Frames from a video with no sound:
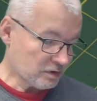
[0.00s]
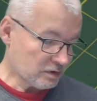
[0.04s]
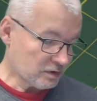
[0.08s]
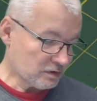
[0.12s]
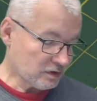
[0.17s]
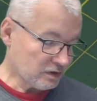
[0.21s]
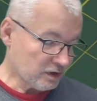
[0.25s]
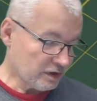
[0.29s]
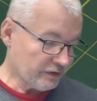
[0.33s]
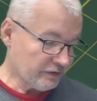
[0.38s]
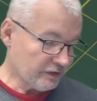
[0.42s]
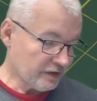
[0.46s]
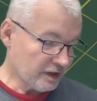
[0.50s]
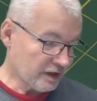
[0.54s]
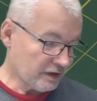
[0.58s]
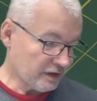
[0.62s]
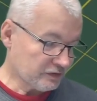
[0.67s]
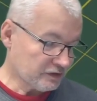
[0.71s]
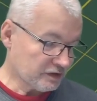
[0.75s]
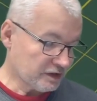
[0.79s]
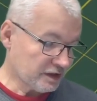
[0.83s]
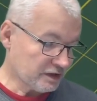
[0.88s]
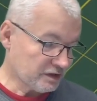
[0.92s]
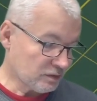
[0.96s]
So it's not even
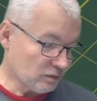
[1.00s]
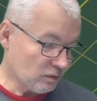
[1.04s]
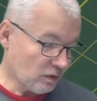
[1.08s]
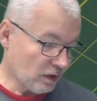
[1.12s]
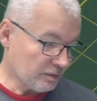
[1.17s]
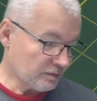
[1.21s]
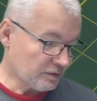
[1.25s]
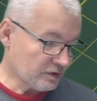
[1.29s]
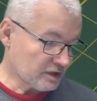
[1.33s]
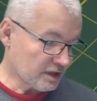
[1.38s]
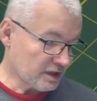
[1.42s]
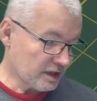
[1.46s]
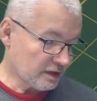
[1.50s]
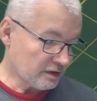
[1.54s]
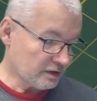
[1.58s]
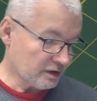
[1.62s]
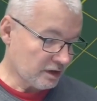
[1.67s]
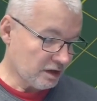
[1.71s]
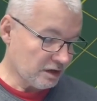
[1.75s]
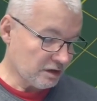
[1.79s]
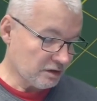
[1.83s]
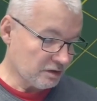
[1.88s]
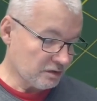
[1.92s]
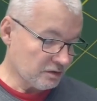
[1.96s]
enough to get to 1% of the
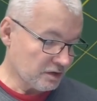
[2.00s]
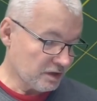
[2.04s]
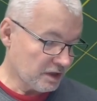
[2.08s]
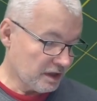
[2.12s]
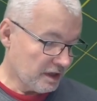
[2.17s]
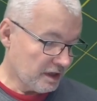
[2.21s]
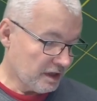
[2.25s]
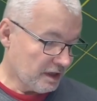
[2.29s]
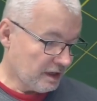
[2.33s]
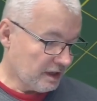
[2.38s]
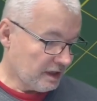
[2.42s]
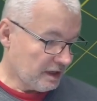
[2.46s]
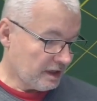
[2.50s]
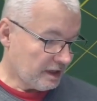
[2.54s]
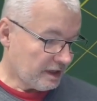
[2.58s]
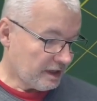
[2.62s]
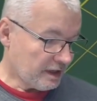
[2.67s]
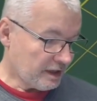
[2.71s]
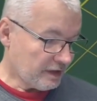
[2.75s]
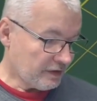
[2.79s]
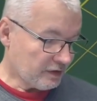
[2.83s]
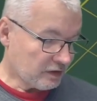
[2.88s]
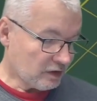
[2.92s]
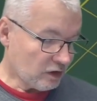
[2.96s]
code,
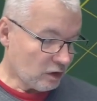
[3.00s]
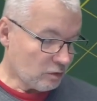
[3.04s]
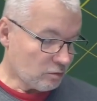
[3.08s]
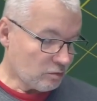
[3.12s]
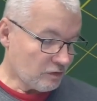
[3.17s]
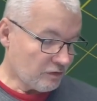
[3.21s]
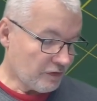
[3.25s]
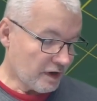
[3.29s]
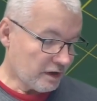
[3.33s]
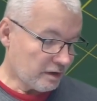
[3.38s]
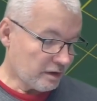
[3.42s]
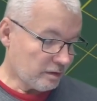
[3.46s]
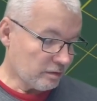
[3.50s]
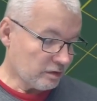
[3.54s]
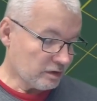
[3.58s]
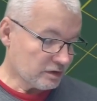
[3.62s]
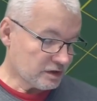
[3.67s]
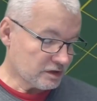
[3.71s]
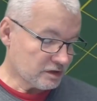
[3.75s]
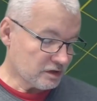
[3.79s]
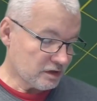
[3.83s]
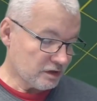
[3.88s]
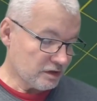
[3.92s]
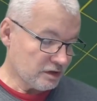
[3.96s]
and the global
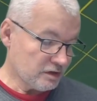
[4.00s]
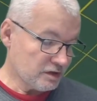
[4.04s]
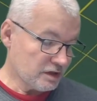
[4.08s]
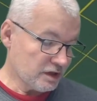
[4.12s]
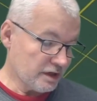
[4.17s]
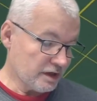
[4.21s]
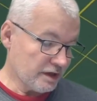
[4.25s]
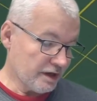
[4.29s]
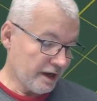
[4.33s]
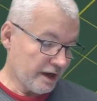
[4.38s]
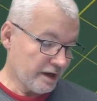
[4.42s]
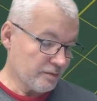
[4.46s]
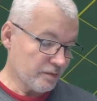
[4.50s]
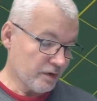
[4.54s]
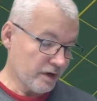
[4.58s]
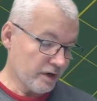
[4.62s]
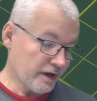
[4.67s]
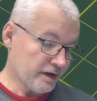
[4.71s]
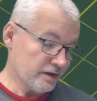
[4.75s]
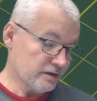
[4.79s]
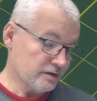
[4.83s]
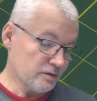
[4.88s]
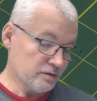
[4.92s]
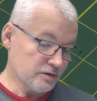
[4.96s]
variables is only using 9
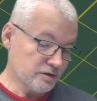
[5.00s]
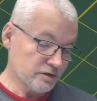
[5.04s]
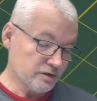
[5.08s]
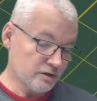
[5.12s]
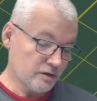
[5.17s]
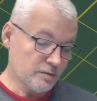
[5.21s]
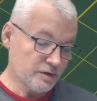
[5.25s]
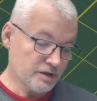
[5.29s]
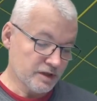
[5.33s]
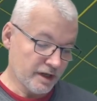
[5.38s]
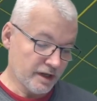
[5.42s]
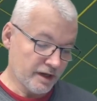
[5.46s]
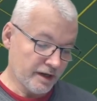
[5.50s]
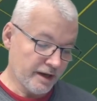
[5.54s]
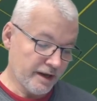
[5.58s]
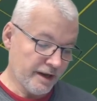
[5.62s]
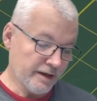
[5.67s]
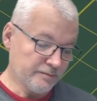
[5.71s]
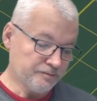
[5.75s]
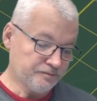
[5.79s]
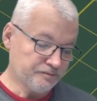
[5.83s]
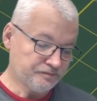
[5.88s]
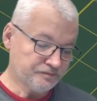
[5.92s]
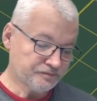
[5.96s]
bytes, so 0%
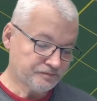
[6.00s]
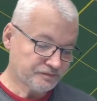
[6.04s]
again.